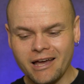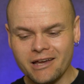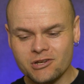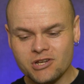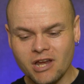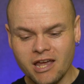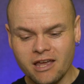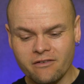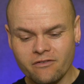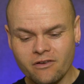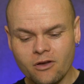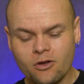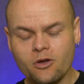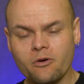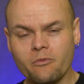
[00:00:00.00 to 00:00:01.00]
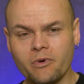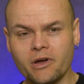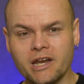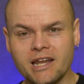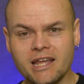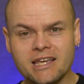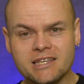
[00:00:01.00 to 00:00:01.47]
shave, but
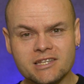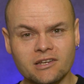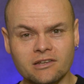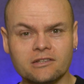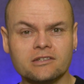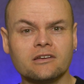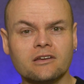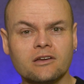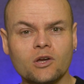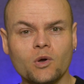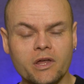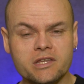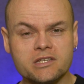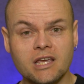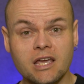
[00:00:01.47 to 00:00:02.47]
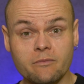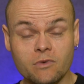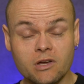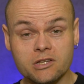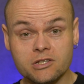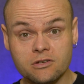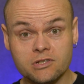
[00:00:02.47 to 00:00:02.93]
it isn't quite the
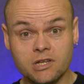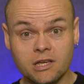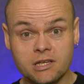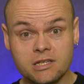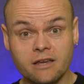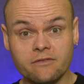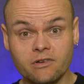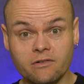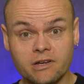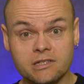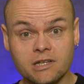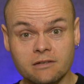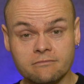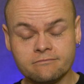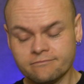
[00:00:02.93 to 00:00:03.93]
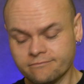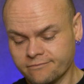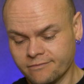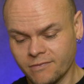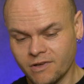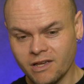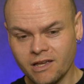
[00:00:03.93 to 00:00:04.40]
same as using a safety razor.
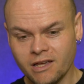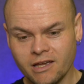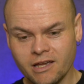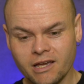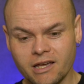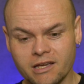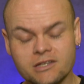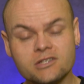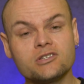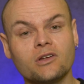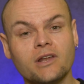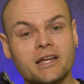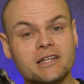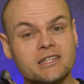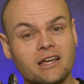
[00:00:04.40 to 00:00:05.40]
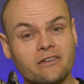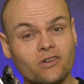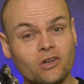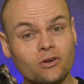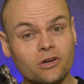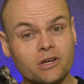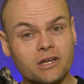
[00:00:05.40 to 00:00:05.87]
Okay, so let's have a
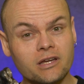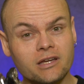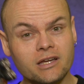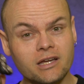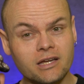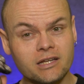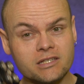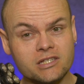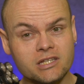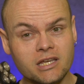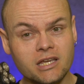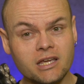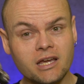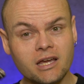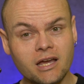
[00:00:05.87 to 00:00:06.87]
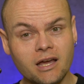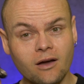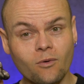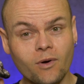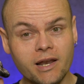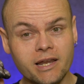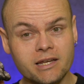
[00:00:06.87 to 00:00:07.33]
look and see
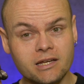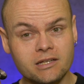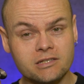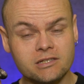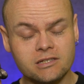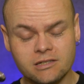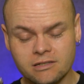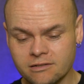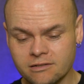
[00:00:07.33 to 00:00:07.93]
how well it does.